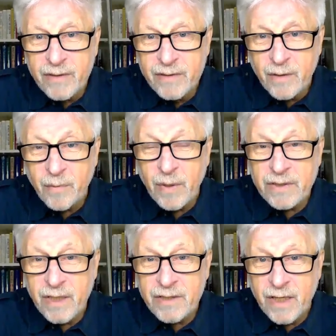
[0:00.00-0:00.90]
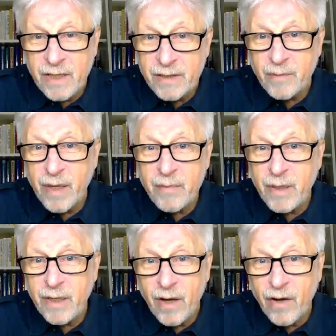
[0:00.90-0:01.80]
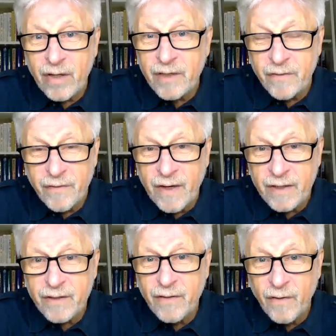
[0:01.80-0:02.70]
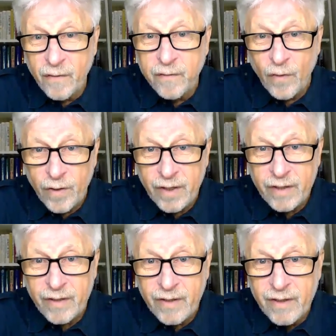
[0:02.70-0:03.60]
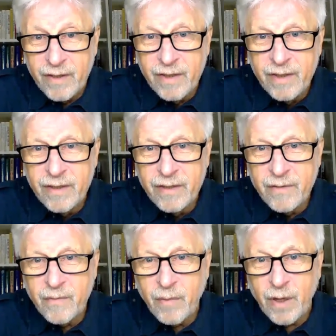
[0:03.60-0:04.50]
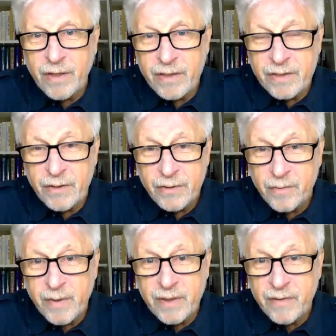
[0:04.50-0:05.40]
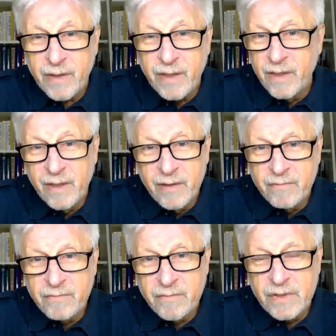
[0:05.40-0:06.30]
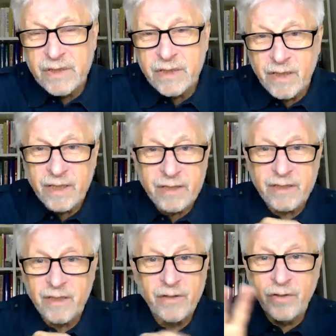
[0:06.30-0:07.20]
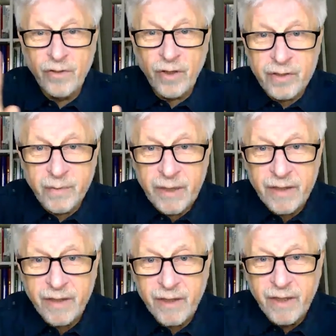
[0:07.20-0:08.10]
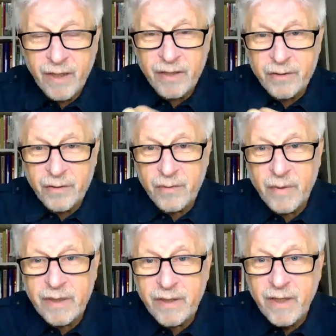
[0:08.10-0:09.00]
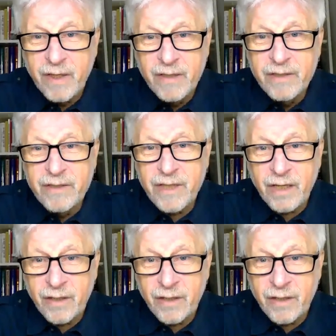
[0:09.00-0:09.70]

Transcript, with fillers: and the baby are, in fact, foreign bodies that should be seen as not me and should be taken offline.